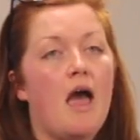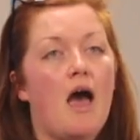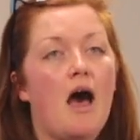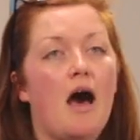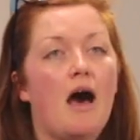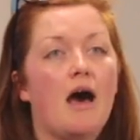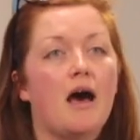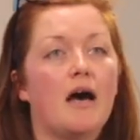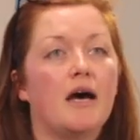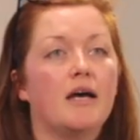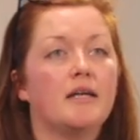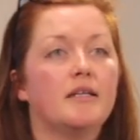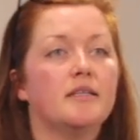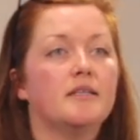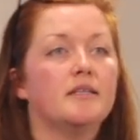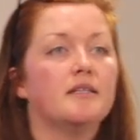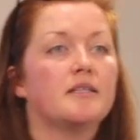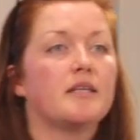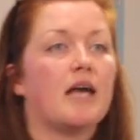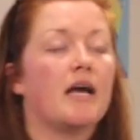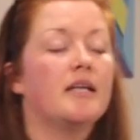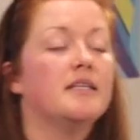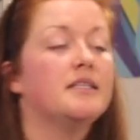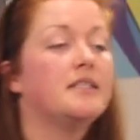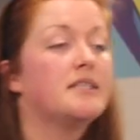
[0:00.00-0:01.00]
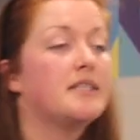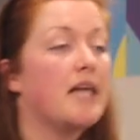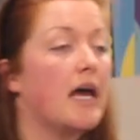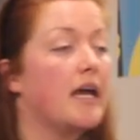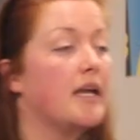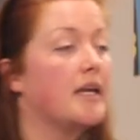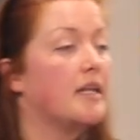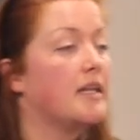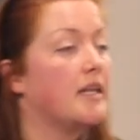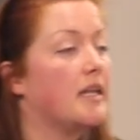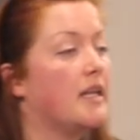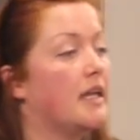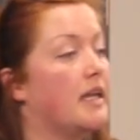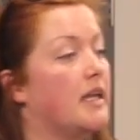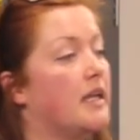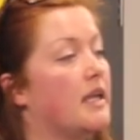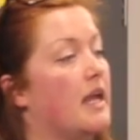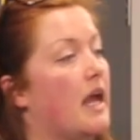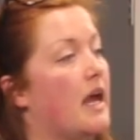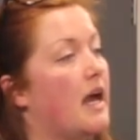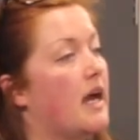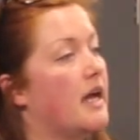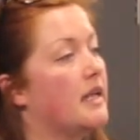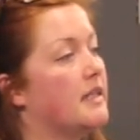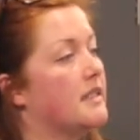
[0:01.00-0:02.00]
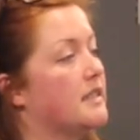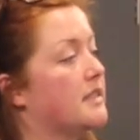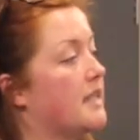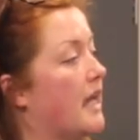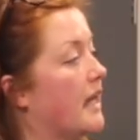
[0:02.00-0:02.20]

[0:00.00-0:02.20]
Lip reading: And secondly, the